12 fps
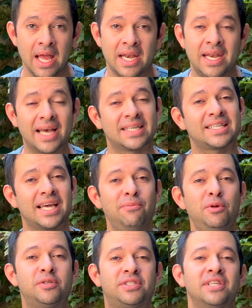Next time
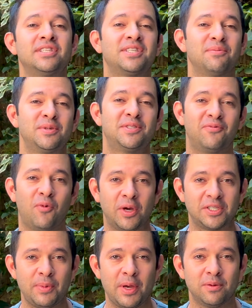you send someone to
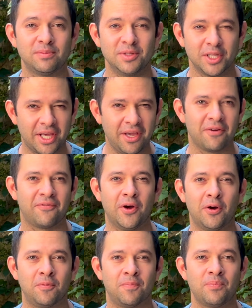voicemail, look at your
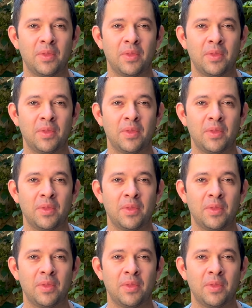phone.